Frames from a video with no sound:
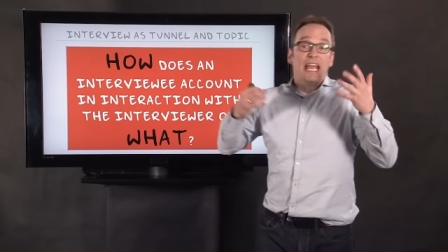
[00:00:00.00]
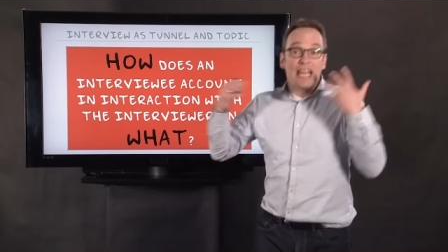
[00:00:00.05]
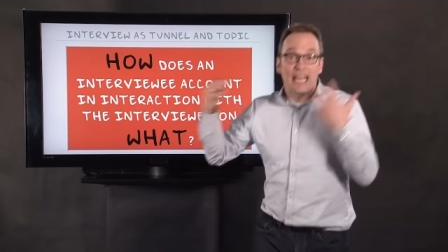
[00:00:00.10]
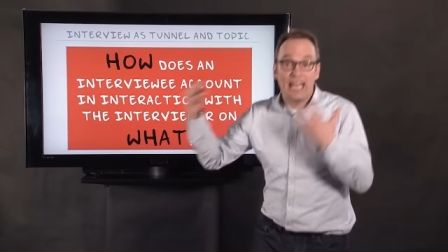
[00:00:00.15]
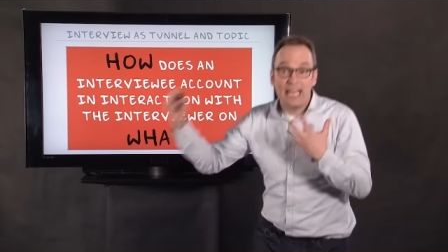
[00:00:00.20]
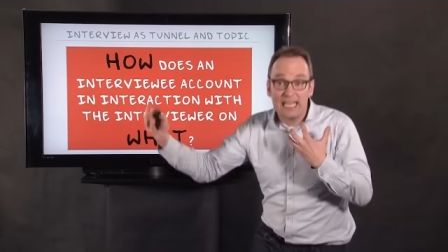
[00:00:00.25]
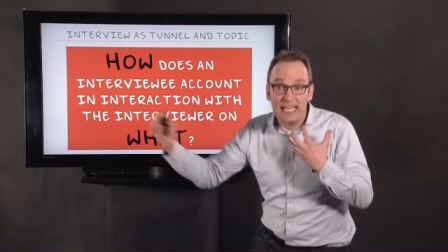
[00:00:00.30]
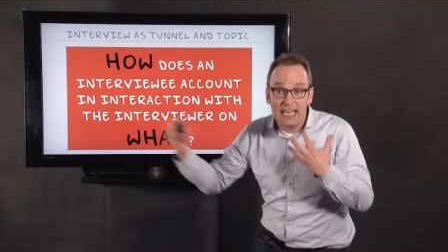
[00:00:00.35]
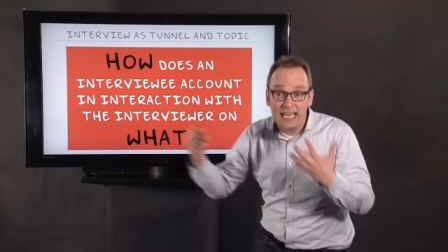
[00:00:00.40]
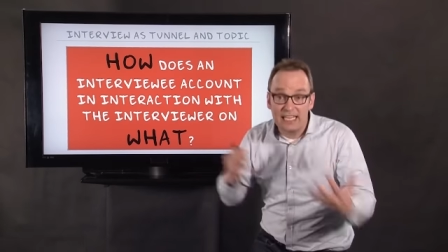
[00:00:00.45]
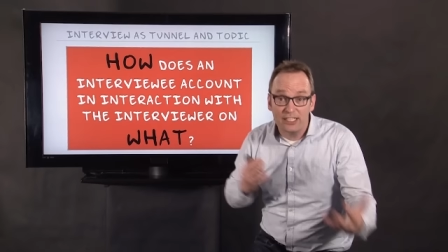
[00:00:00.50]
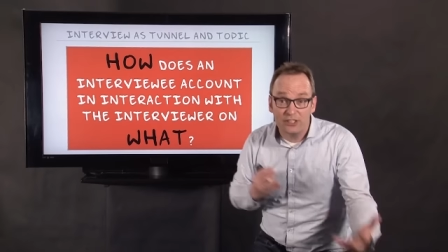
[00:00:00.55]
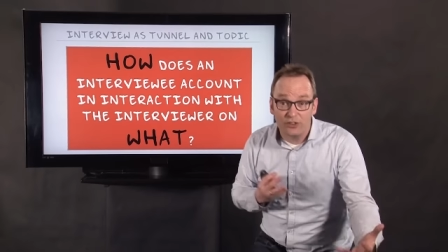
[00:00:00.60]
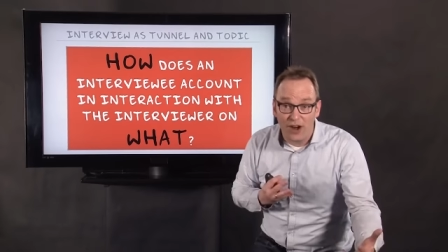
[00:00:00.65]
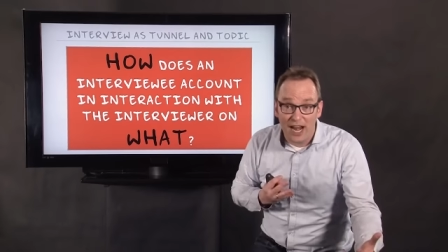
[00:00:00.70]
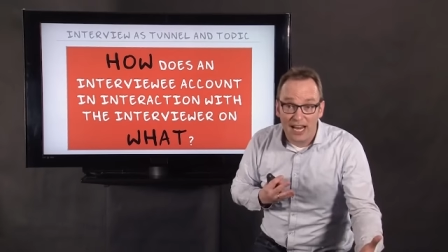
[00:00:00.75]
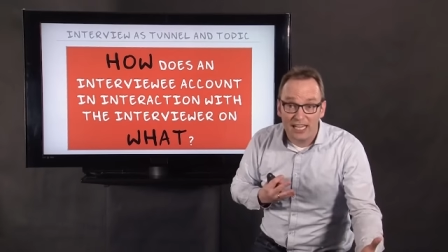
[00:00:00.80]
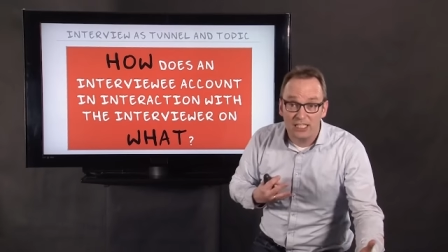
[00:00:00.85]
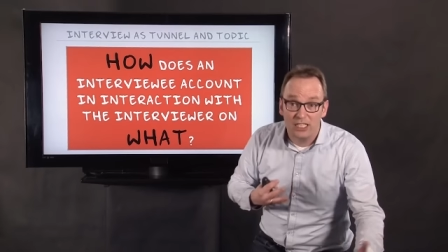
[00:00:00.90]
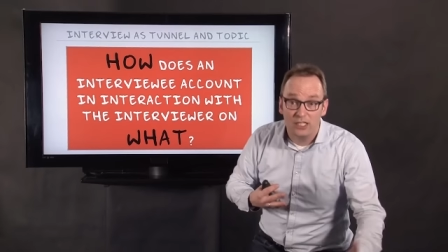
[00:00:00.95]
in
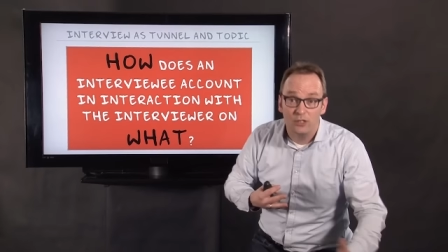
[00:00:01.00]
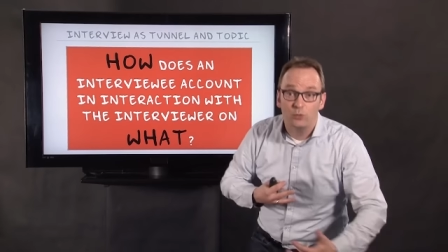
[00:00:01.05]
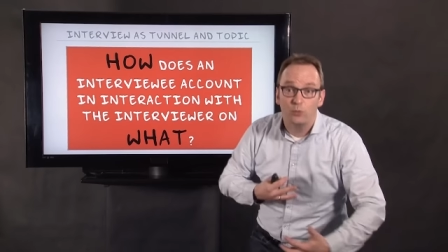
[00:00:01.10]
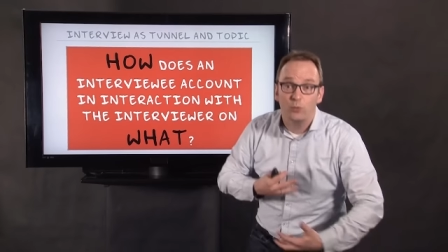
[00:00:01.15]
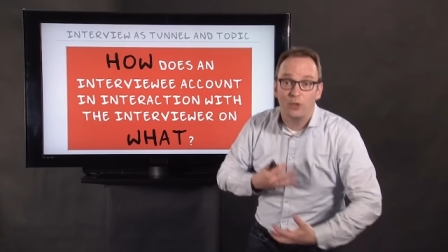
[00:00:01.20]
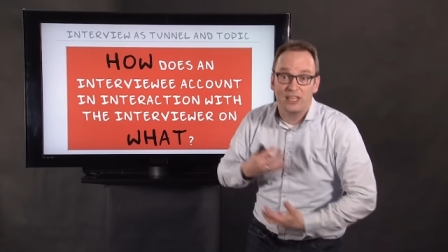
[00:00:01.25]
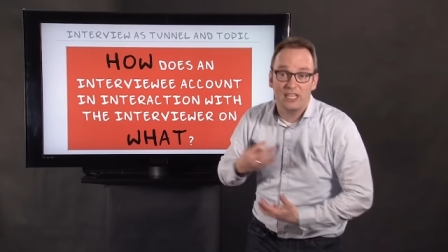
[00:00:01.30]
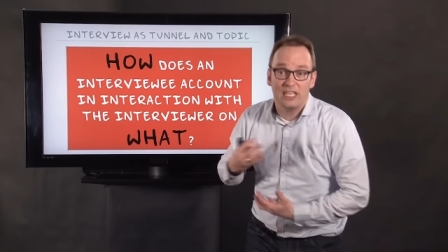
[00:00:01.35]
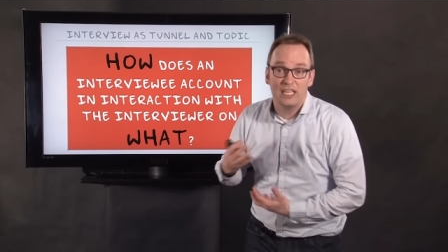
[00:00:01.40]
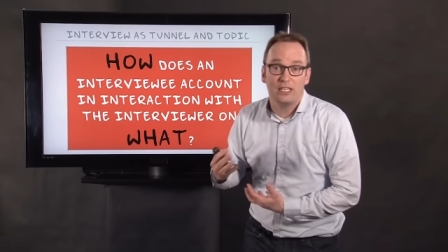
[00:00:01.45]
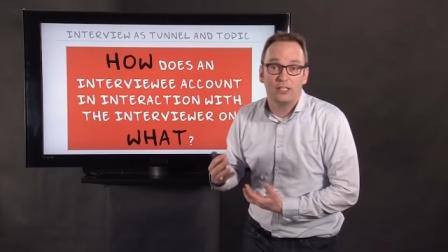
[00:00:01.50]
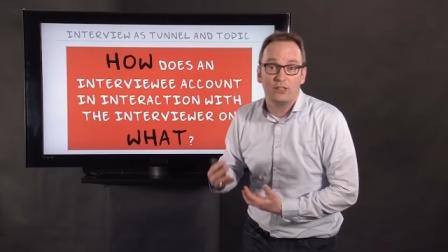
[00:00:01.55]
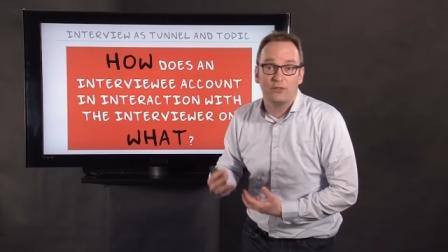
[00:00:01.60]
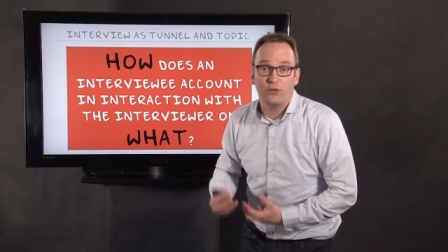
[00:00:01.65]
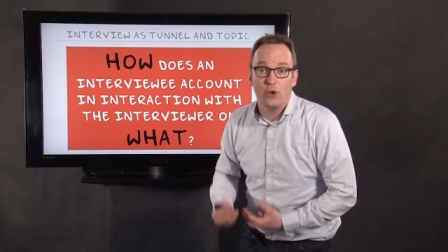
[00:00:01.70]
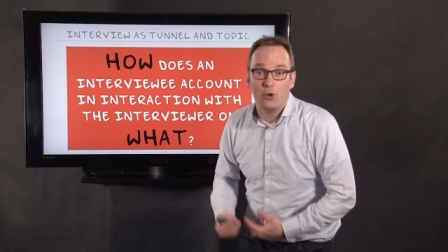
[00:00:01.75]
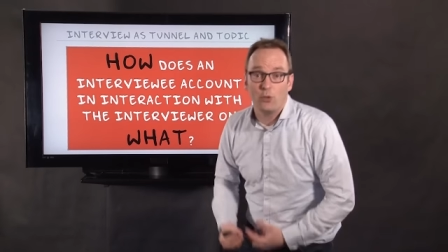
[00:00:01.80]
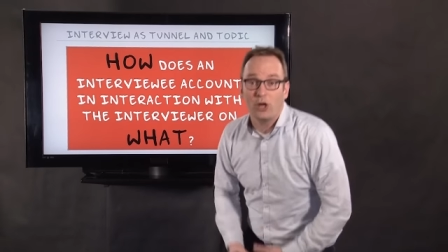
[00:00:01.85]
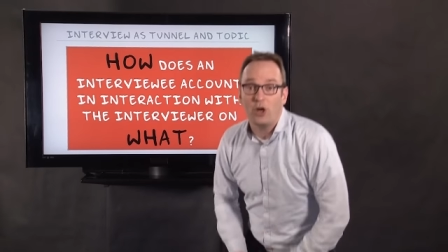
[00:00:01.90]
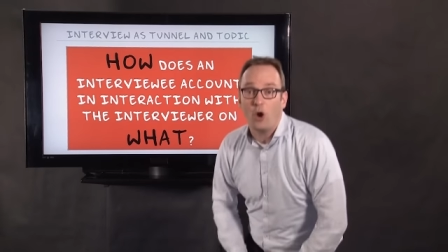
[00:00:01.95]
interaction with the
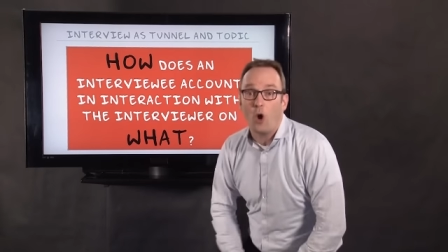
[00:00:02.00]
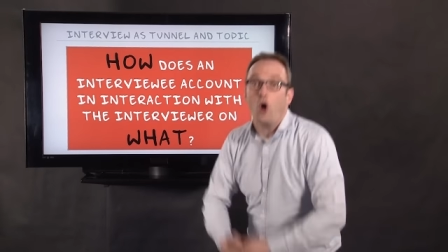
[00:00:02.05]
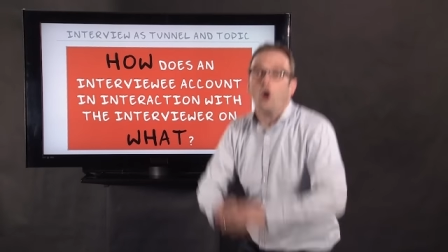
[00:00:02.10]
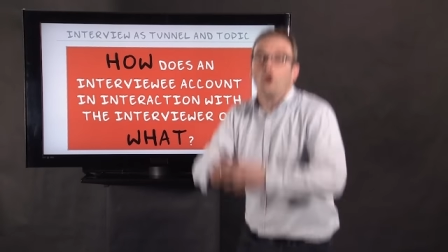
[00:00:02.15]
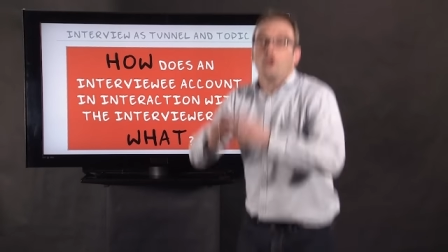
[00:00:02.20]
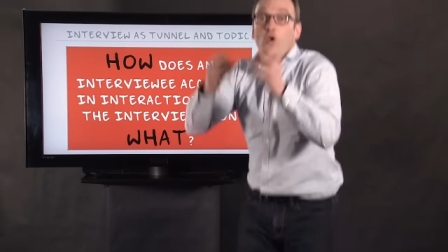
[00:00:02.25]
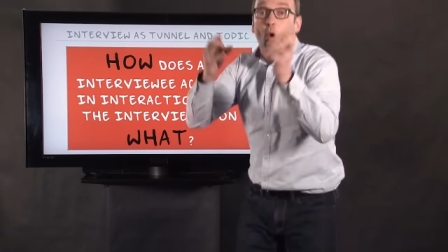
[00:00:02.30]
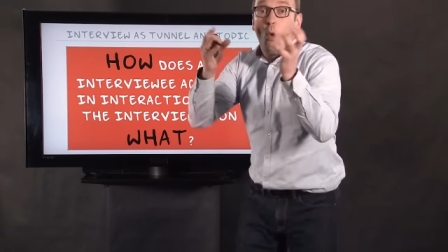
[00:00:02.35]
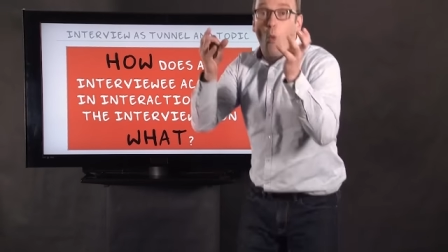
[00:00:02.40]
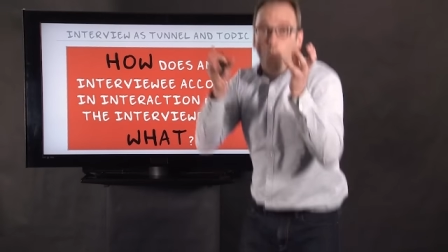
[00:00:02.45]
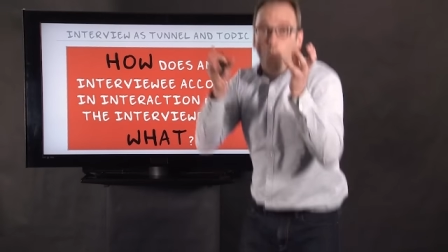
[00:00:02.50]
interviewer on